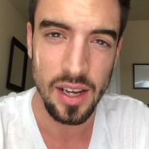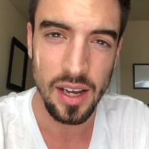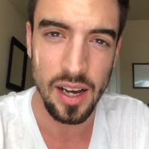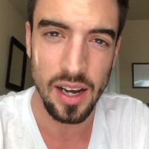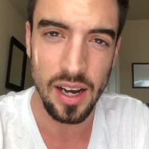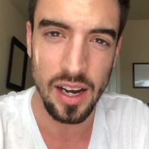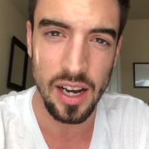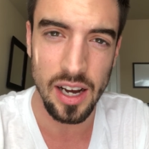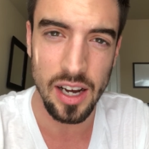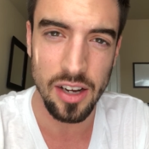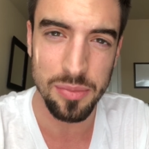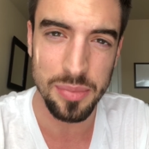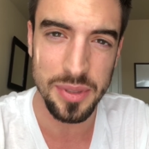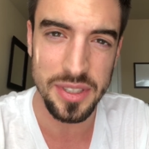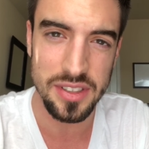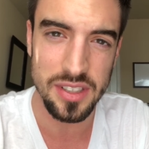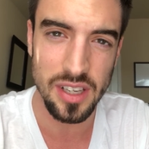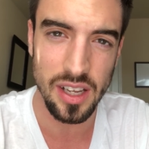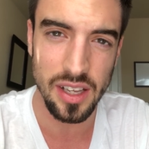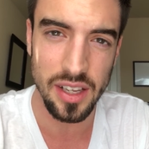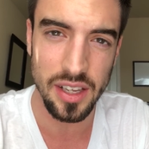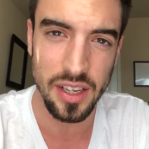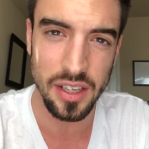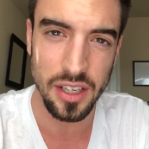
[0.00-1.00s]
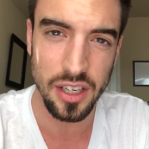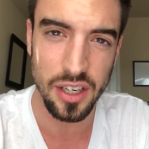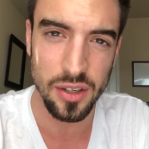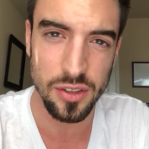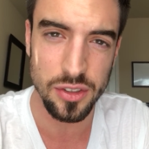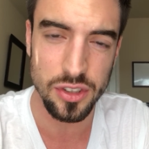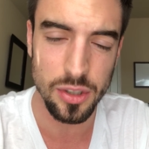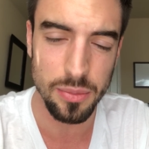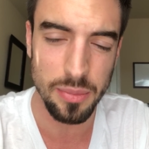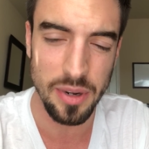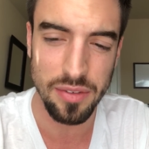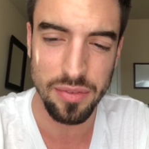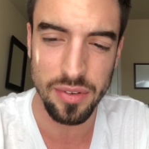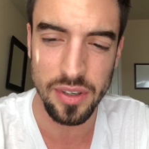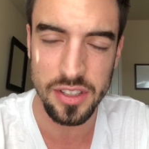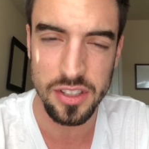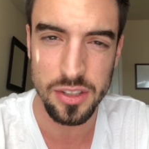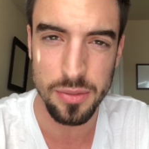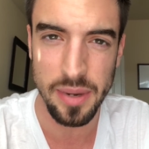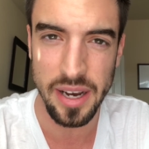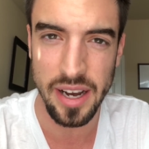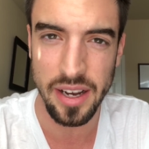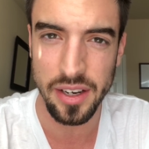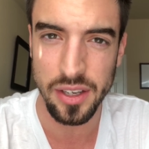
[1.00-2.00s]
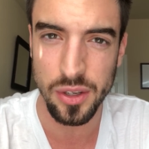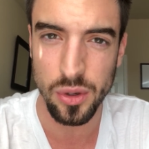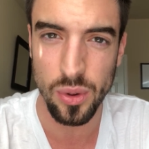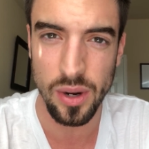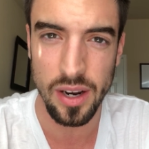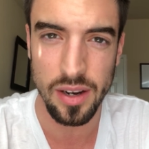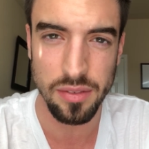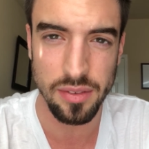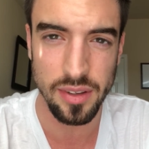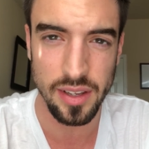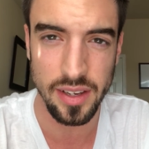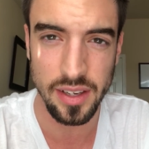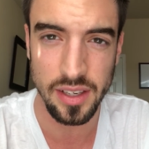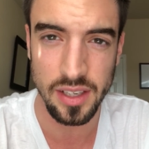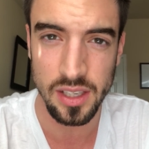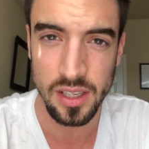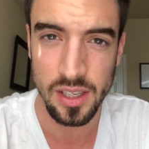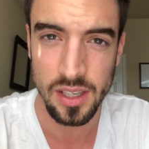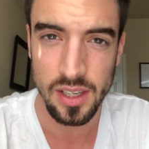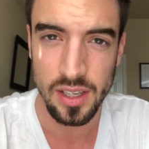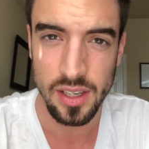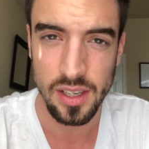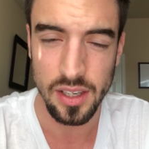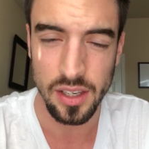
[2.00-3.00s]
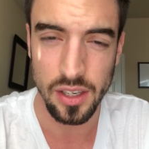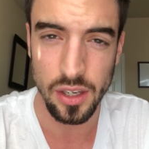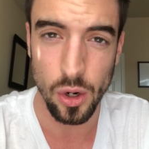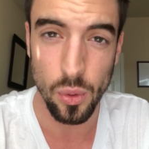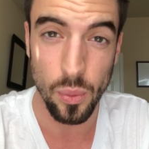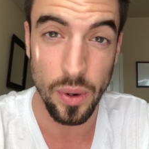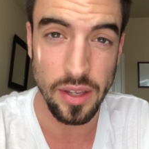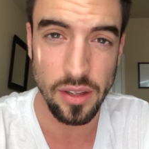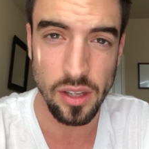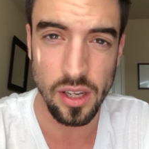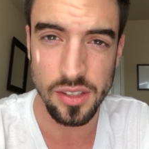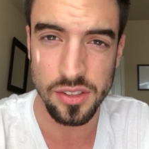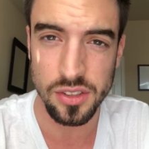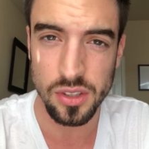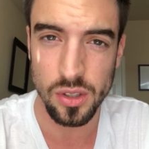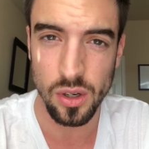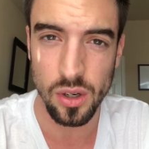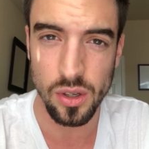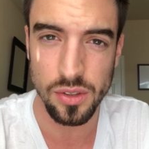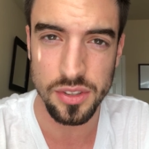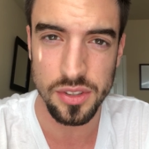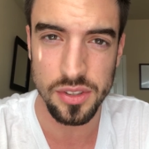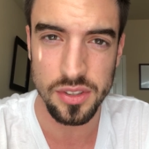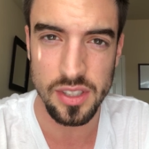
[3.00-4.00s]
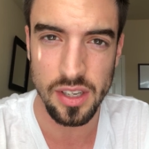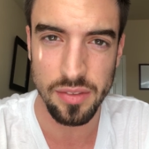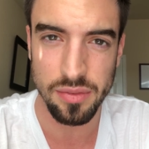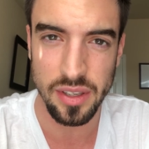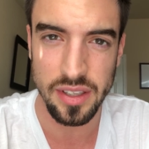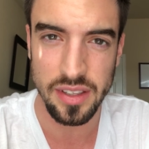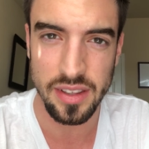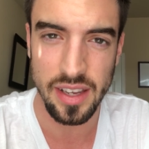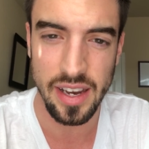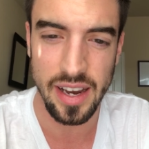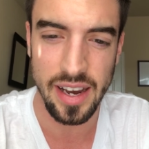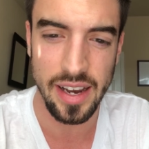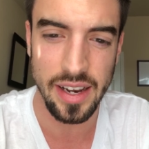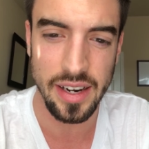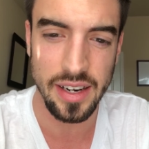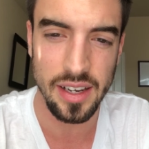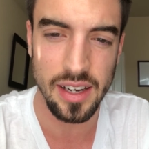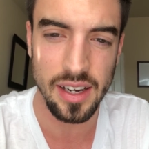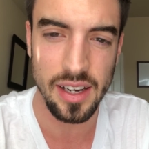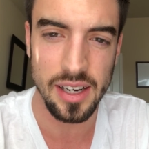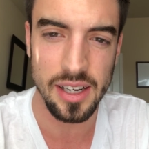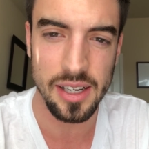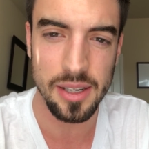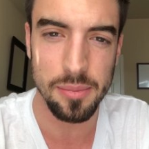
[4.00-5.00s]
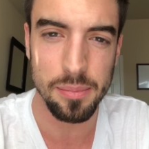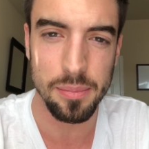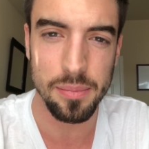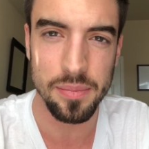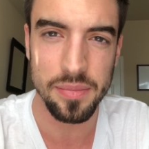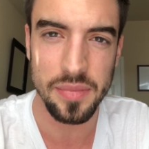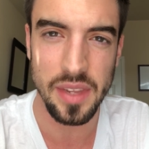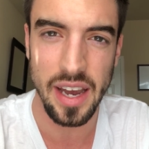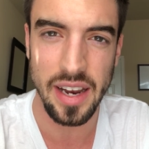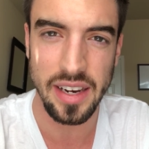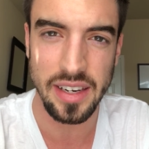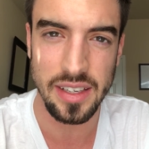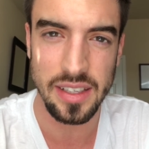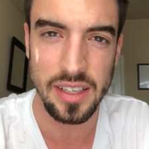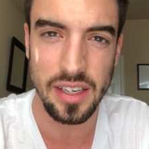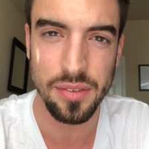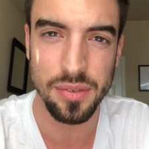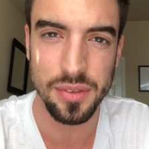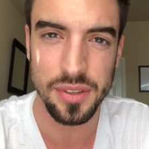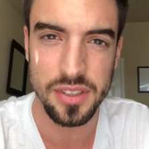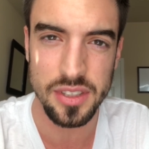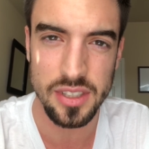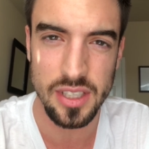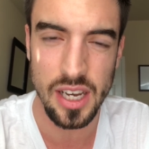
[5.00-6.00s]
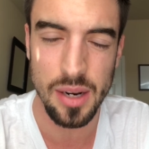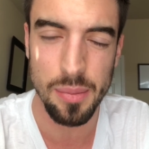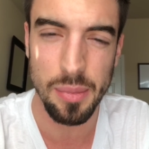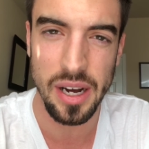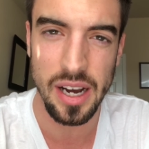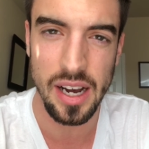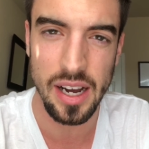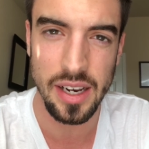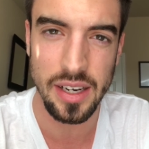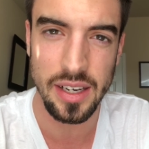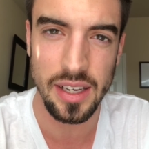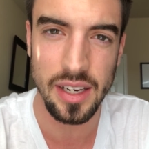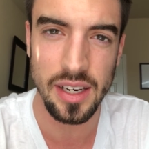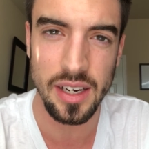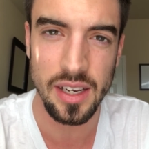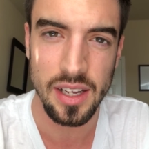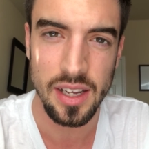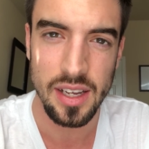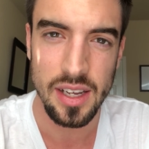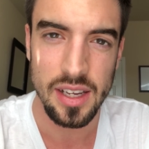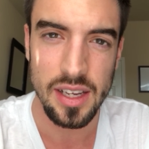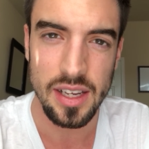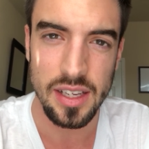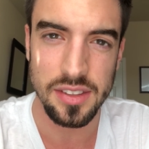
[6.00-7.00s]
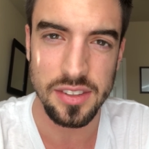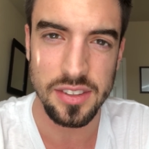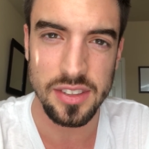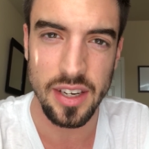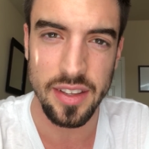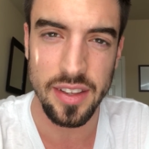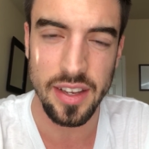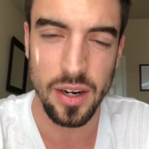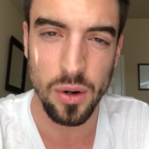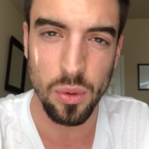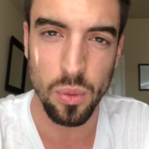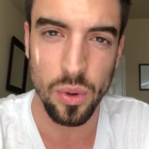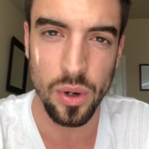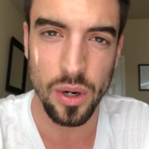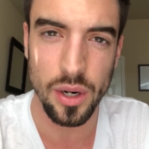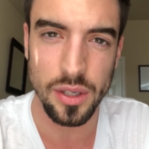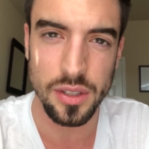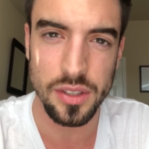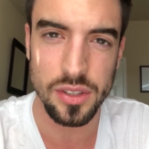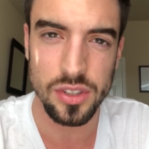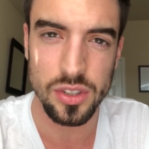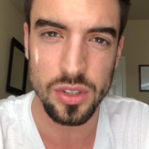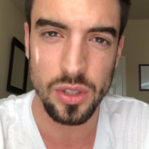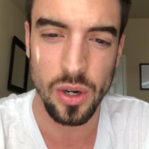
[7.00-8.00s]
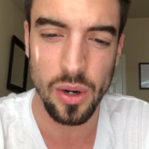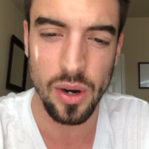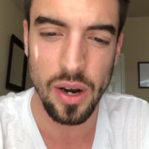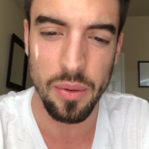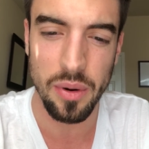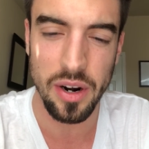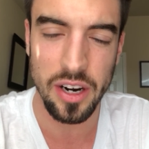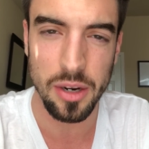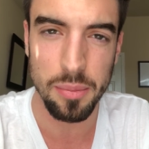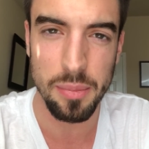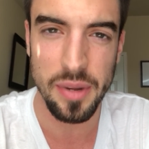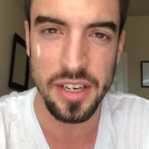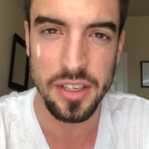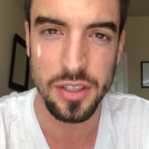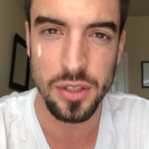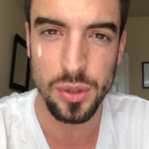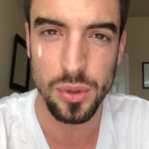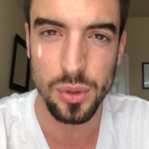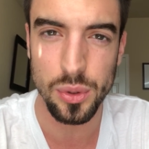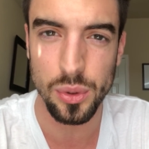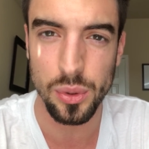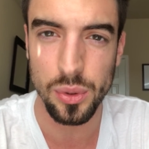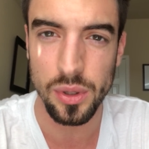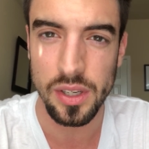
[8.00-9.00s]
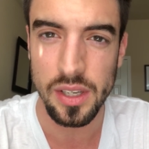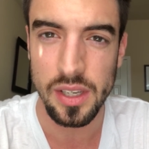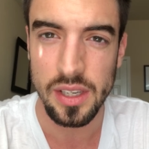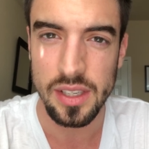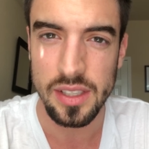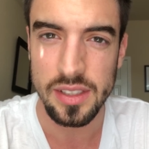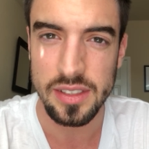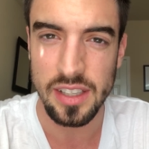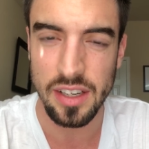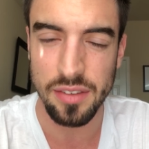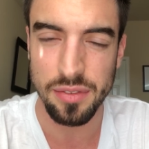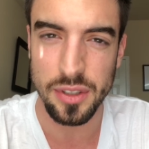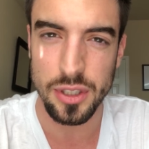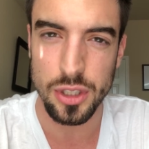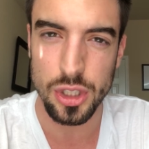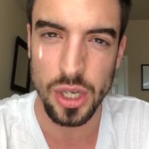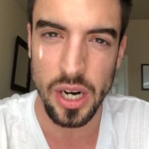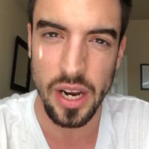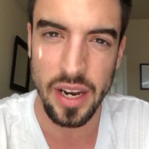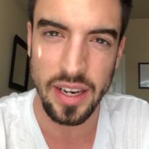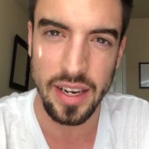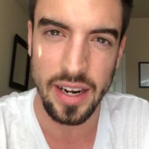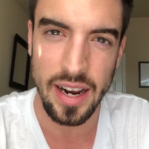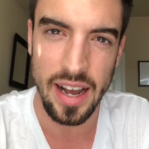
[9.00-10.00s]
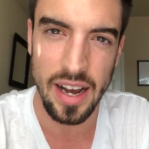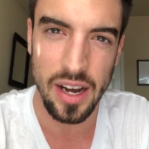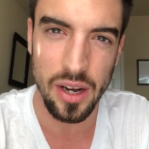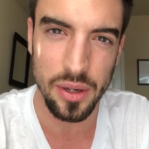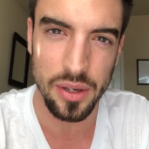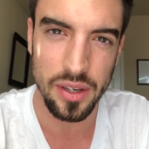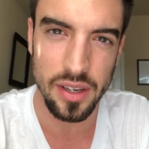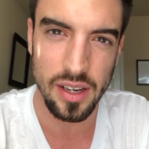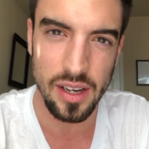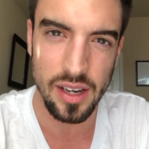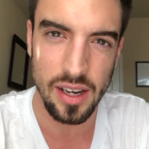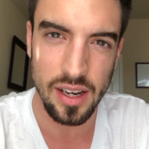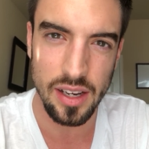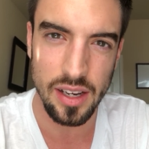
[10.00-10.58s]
I've been telling some of my friends about it who have like weight loss goals and stuff like that. I can definitely stand behind it and say that it works. So I recommend you definitely trying it out.